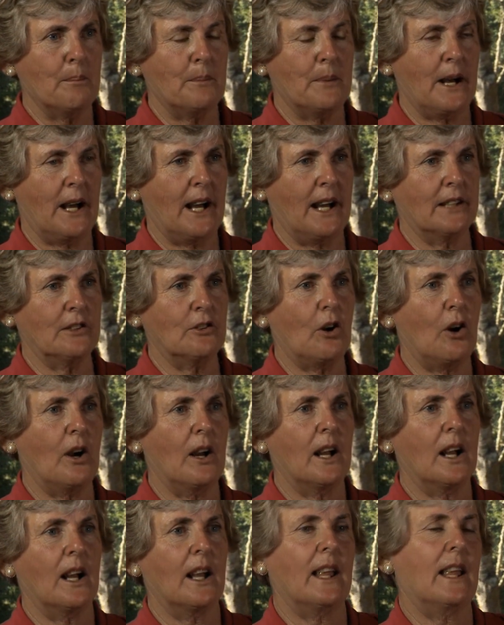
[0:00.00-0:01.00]
But
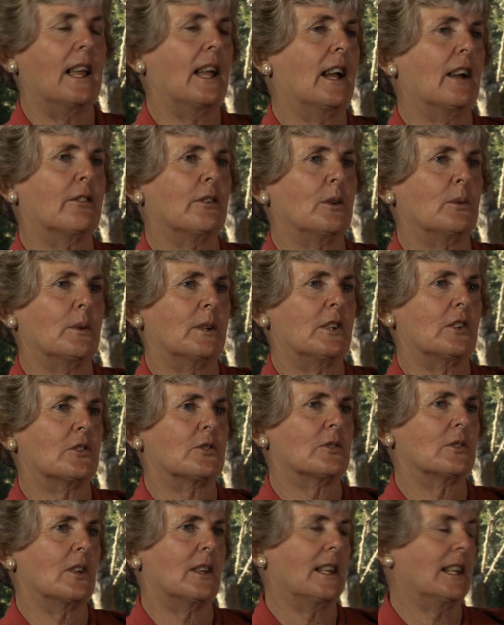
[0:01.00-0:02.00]
everyone
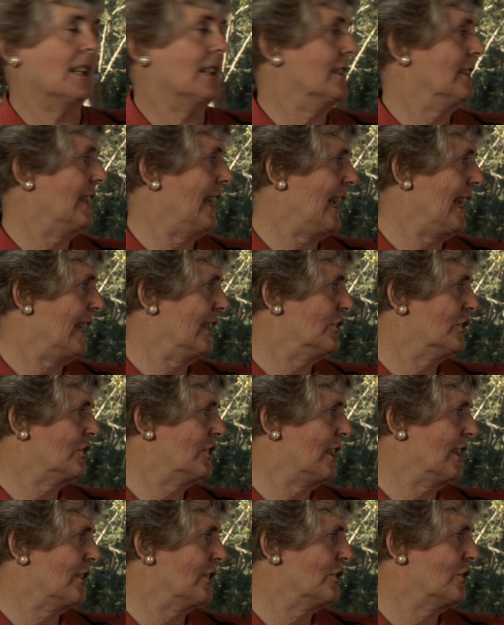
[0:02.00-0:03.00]
is
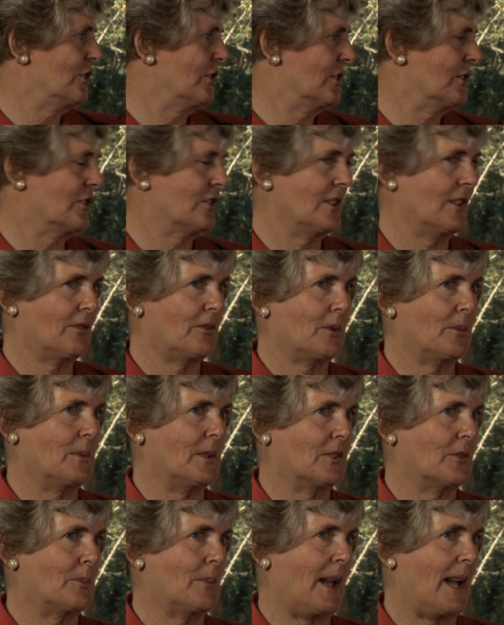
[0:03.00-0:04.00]
engaged here, as you can see
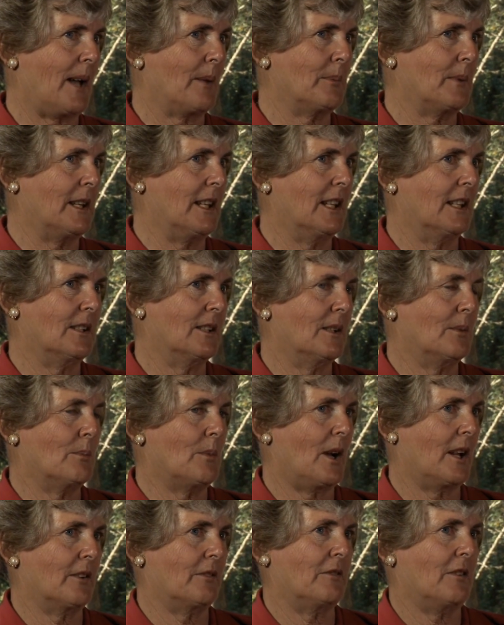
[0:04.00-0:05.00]
from this map, in
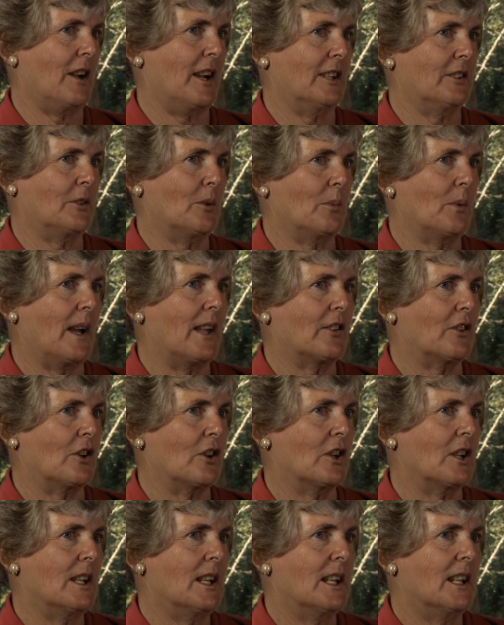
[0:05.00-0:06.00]
modifying the
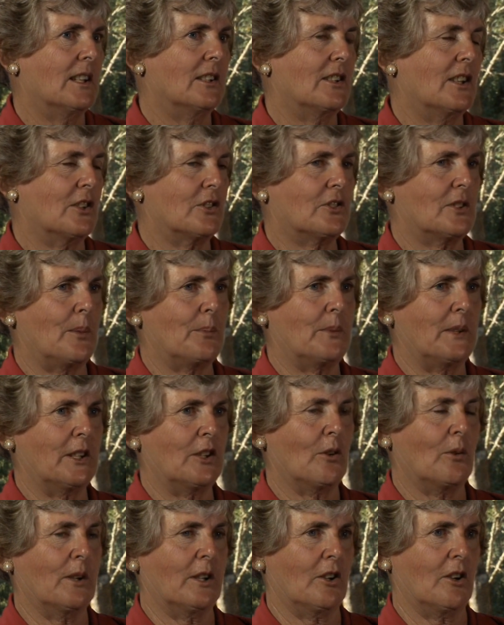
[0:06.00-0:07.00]
weather. There's
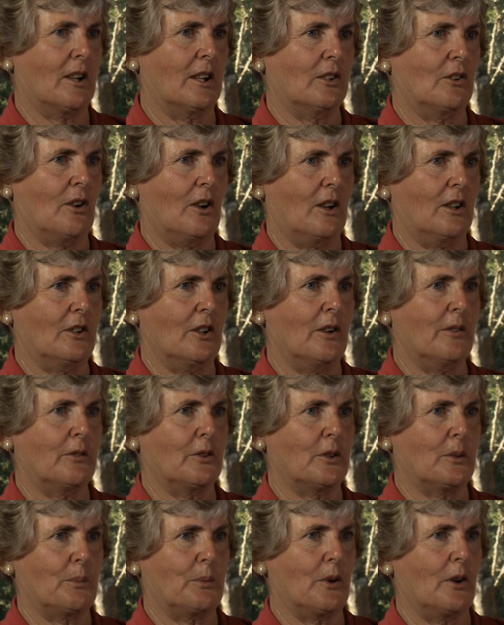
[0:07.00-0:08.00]
something going on all
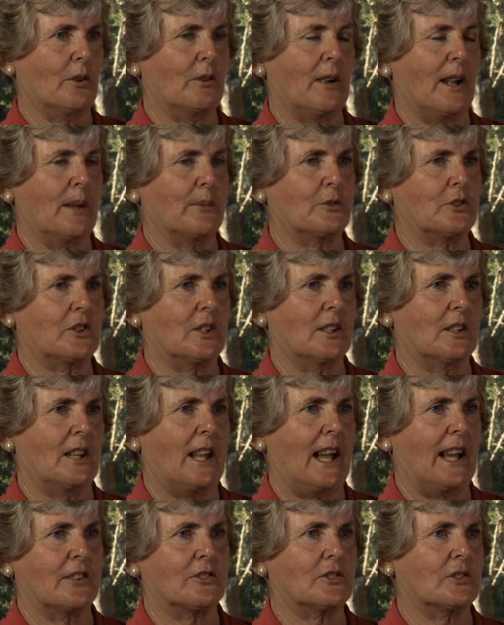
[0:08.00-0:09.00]
over. The programs can
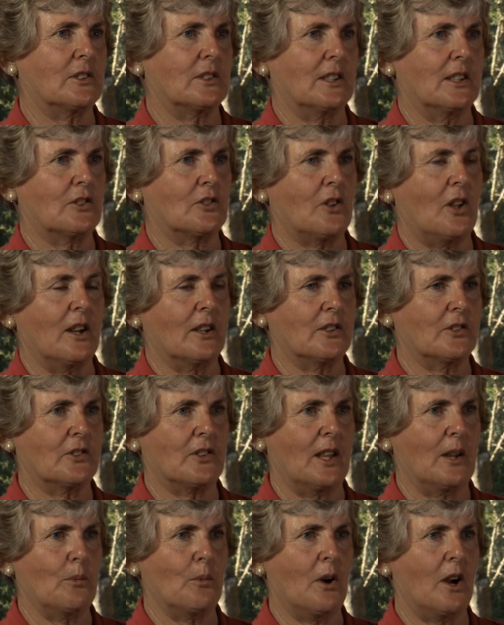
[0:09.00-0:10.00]
last as long
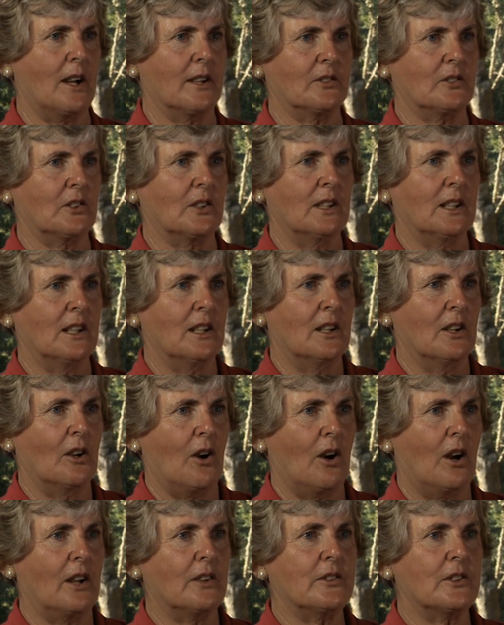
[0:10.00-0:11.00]
as they want.
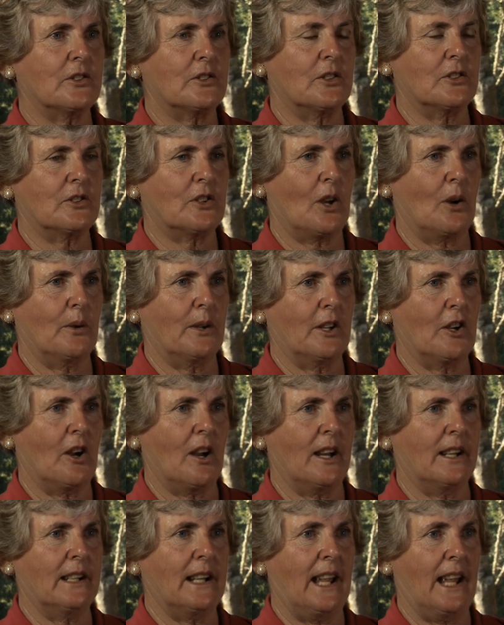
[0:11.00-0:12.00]
All this is going
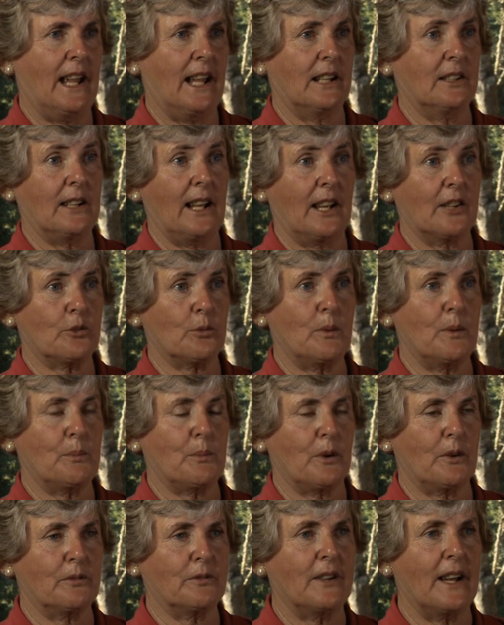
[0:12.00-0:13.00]
on, and as we
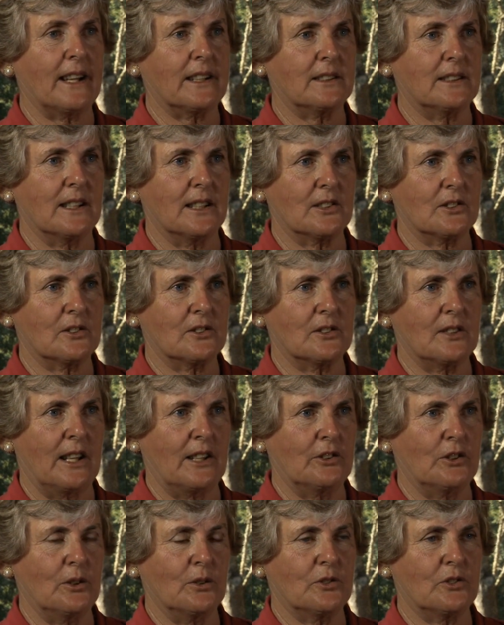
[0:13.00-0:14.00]
perfect this
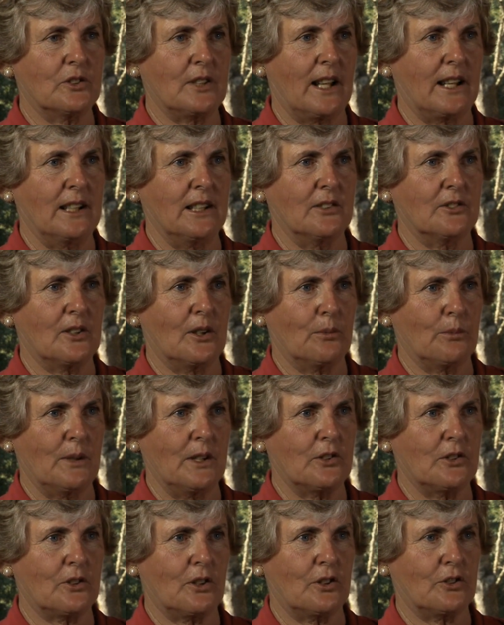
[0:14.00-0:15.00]
and do studies and
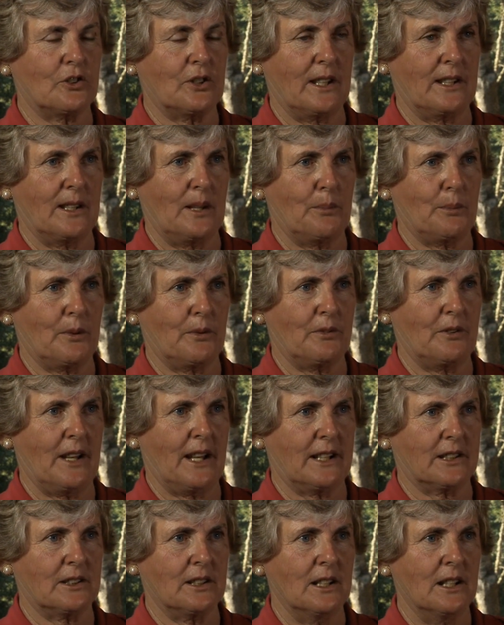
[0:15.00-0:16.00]
research and they
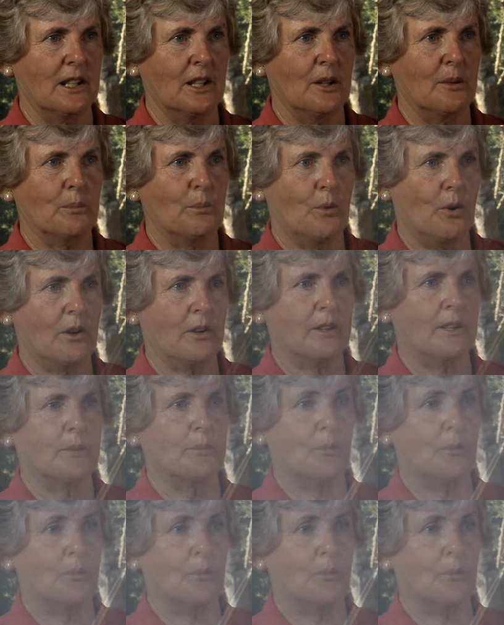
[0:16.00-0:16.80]
perfect, more